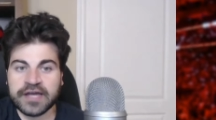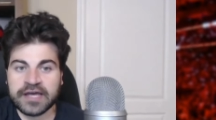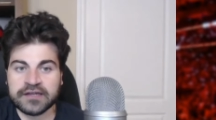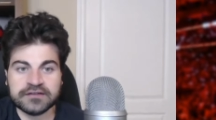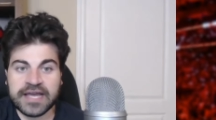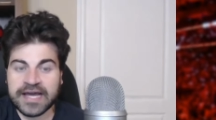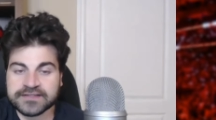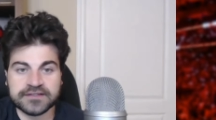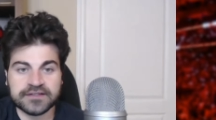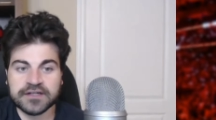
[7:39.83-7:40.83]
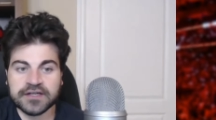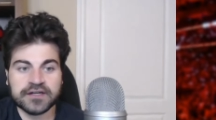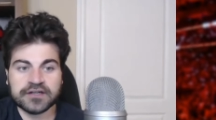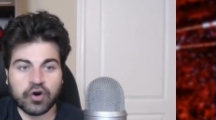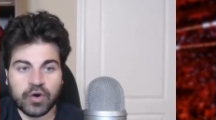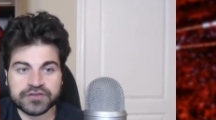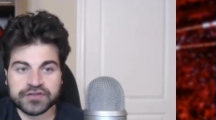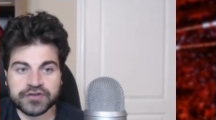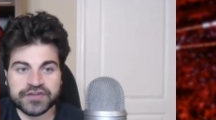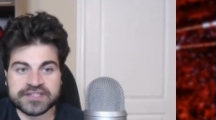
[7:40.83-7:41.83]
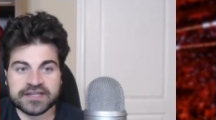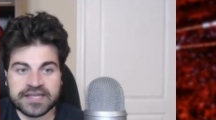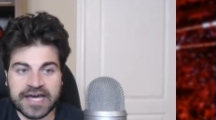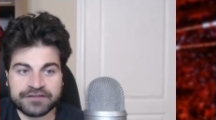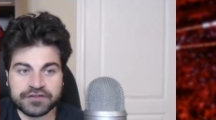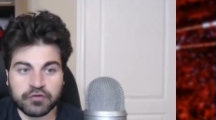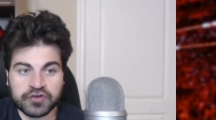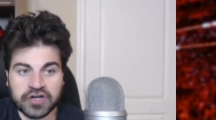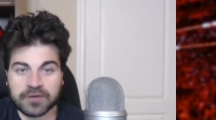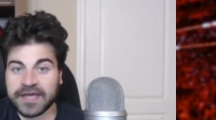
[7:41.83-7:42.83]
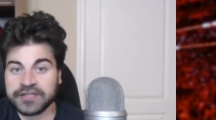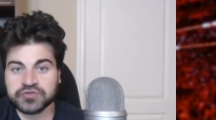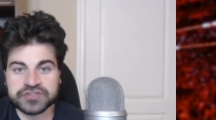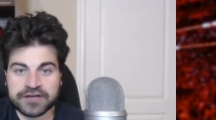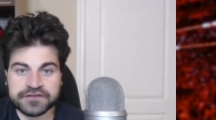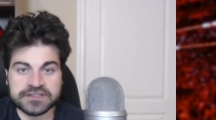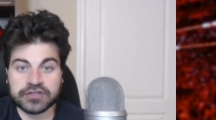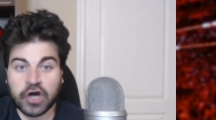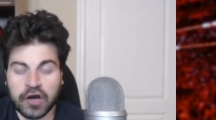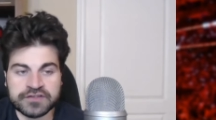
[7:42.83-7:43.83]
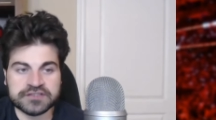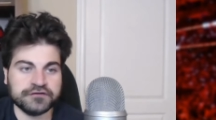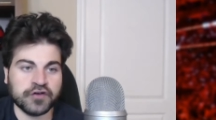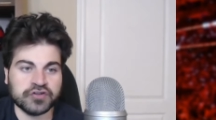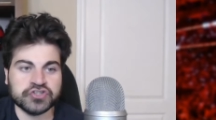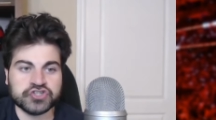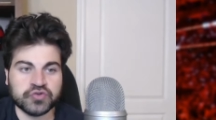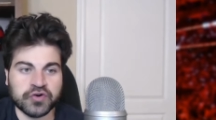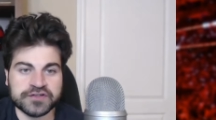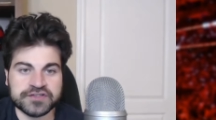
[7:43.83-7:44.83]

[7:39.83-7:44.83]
And they had to go out there in the second half and overcome that huge deficit, obviously falling short.